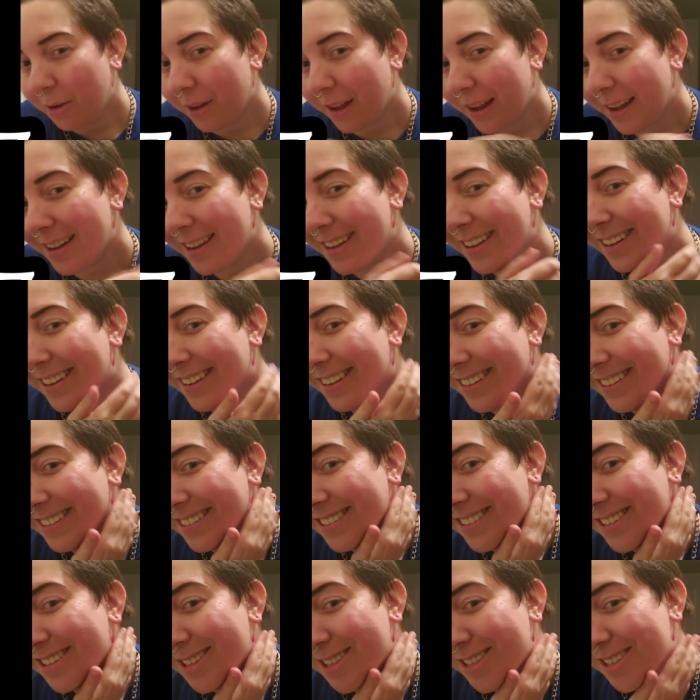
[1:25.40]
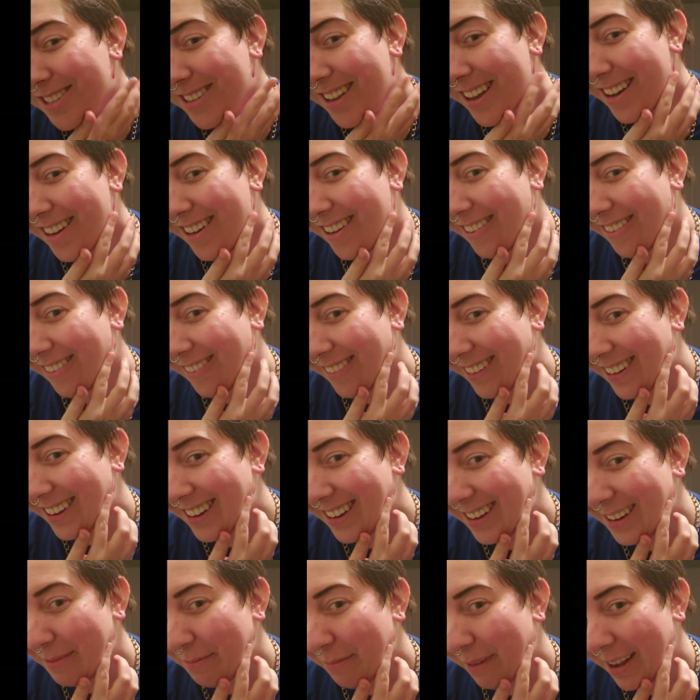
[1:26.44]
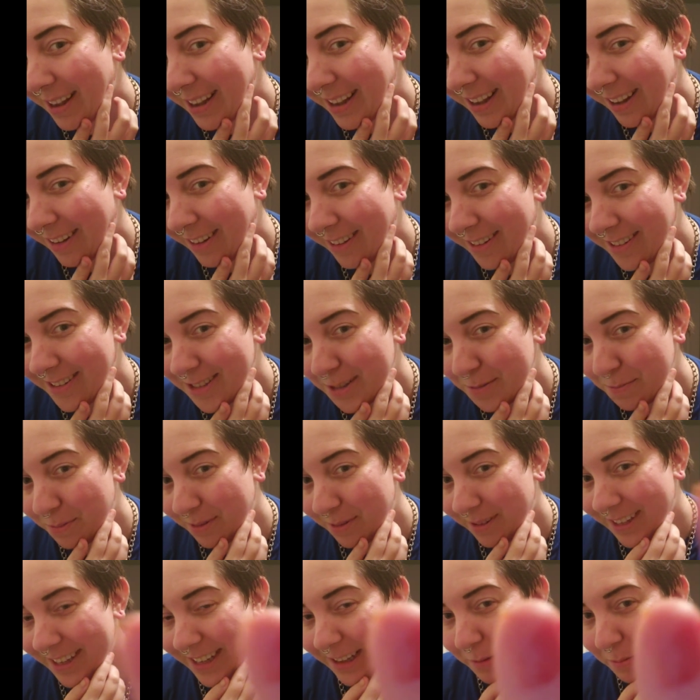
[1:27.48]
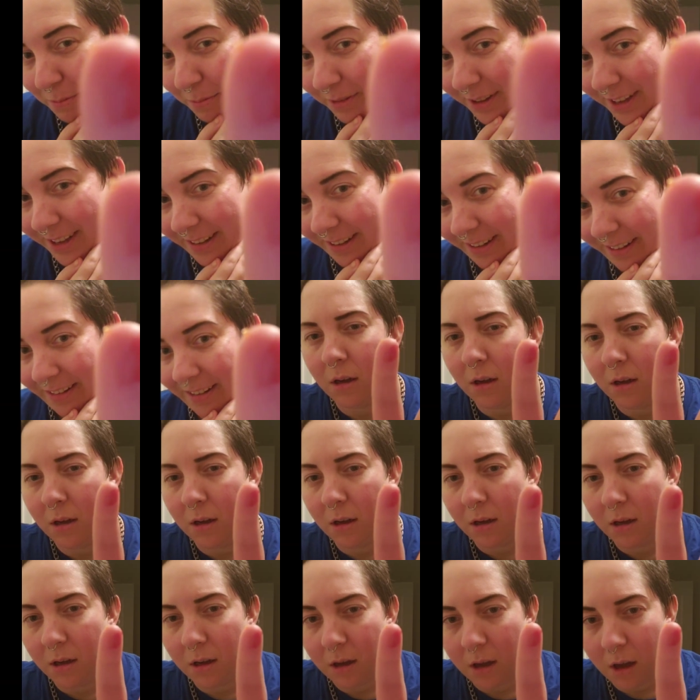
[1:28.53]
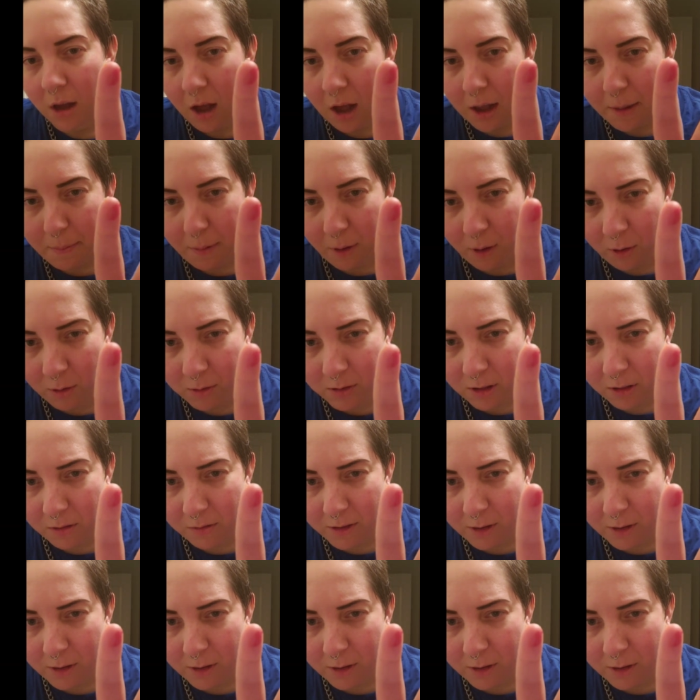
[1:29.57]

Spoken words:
Okay, so my ear is bleeding. I pulled a